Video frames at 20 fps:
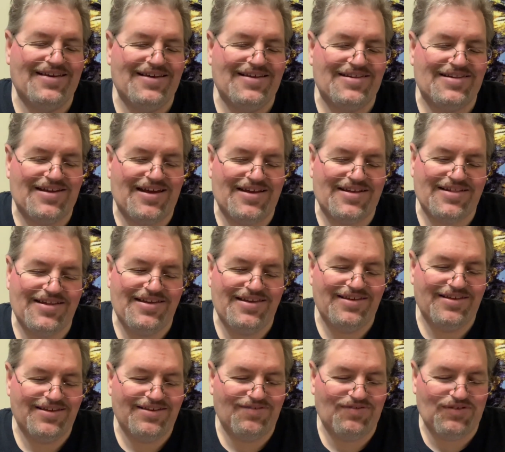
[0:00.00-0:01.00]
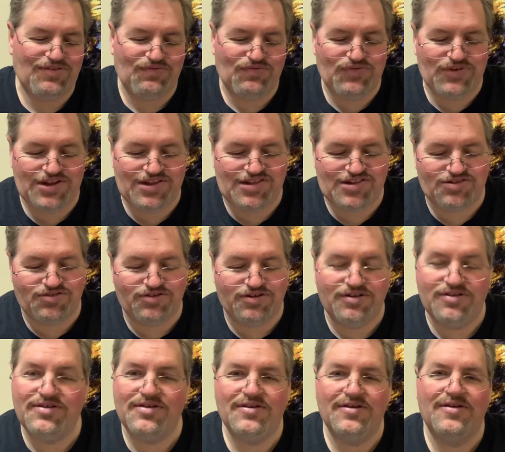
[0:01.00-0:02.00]
exactly if it fits or
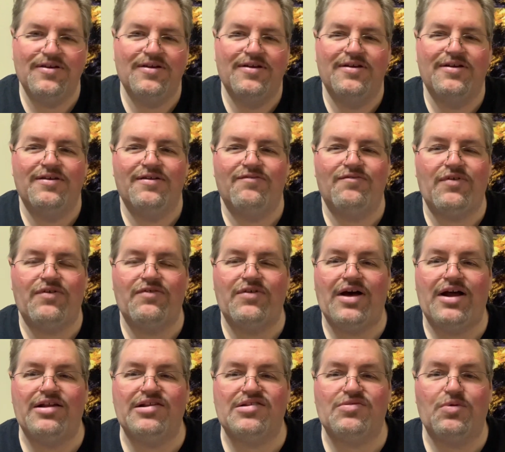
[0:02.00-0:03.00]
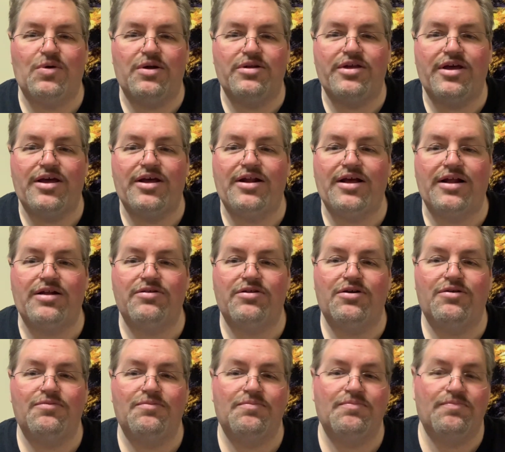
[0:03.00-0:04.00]
if I've got a swelled head, I don't
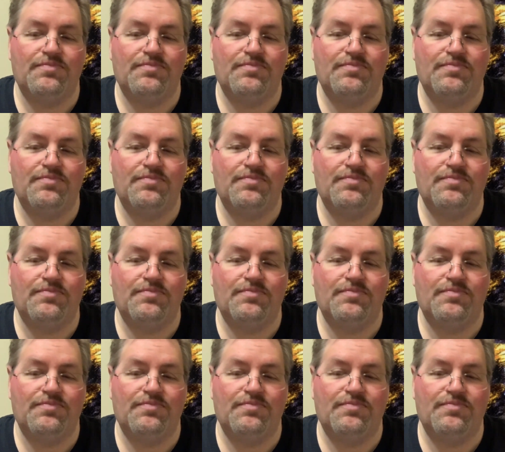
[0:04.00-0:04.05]
know.